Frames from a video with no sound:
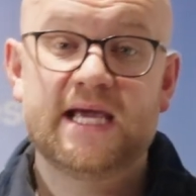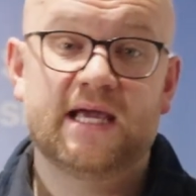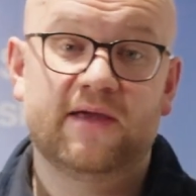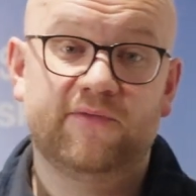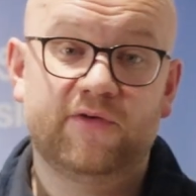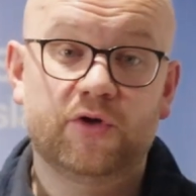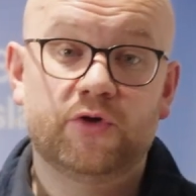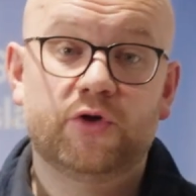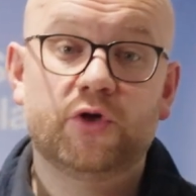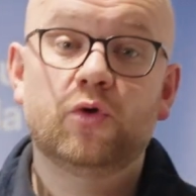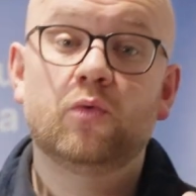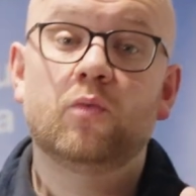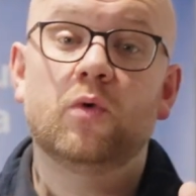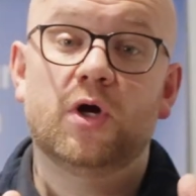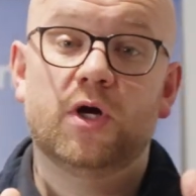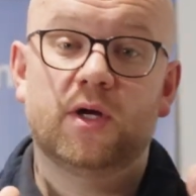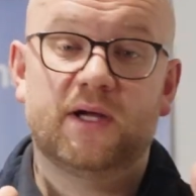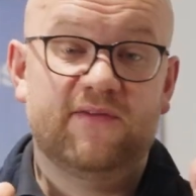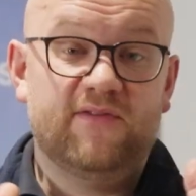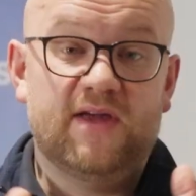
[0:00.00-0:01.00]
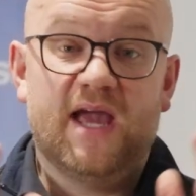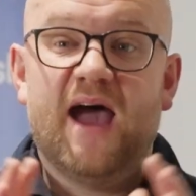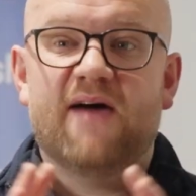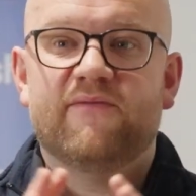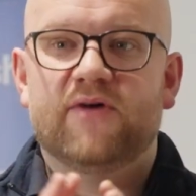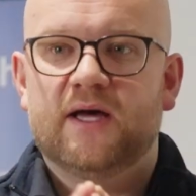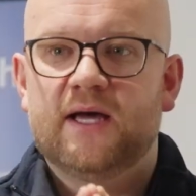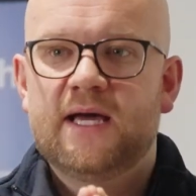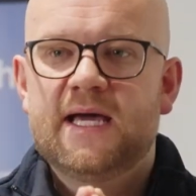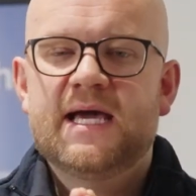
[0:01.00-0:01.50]
If you
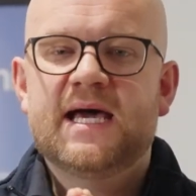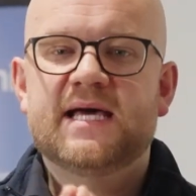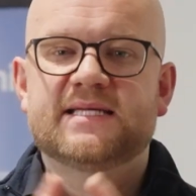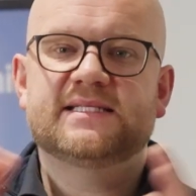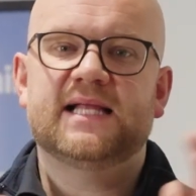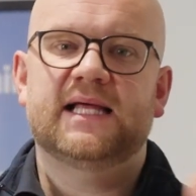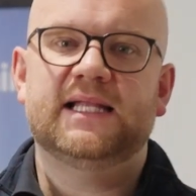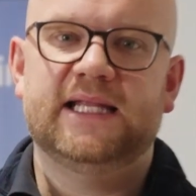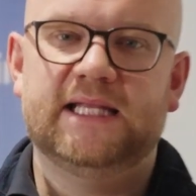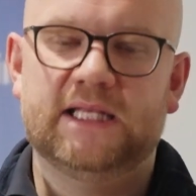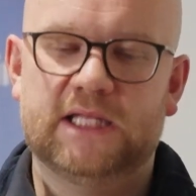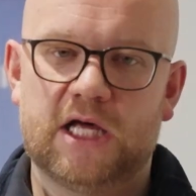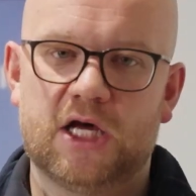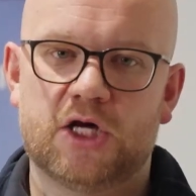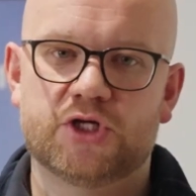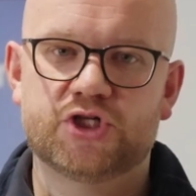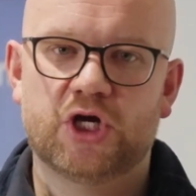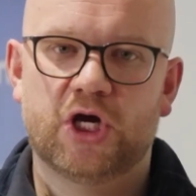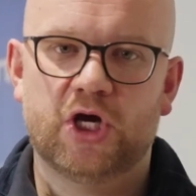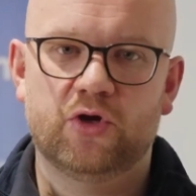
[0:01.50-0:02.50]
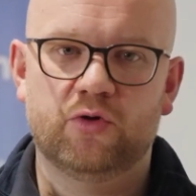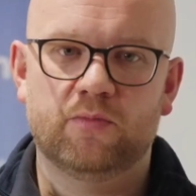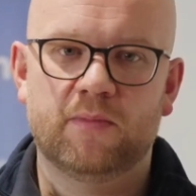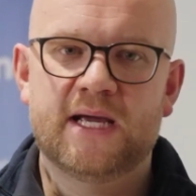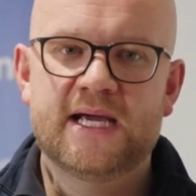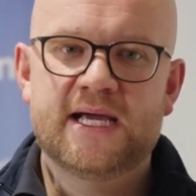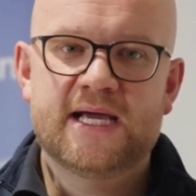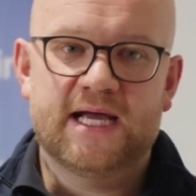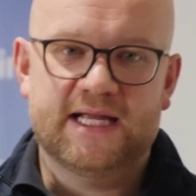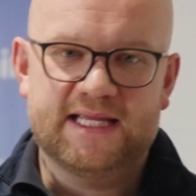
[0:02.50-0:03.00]
have a slightly larger home
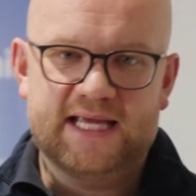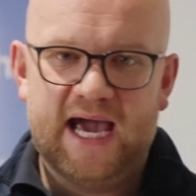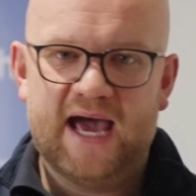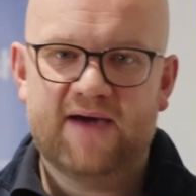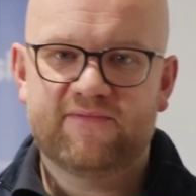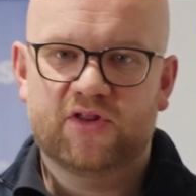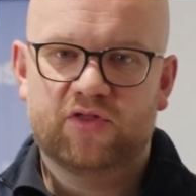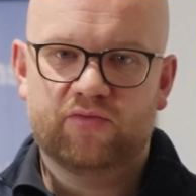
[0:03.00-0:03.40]
and you have a